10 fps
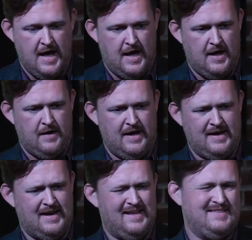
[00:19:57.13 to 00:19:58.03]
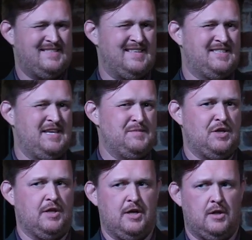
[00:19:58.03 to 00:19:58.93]
And it seems
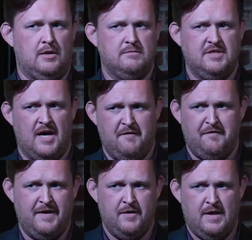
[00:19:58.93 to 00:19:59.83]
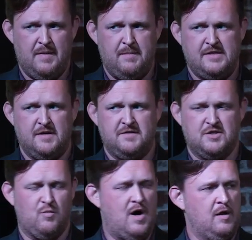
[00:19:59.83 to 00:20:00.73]
a little tough. I know that might be tough to
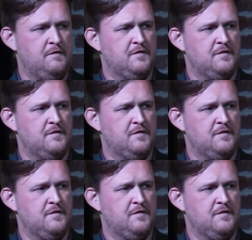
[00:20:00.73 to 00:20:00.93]
swallow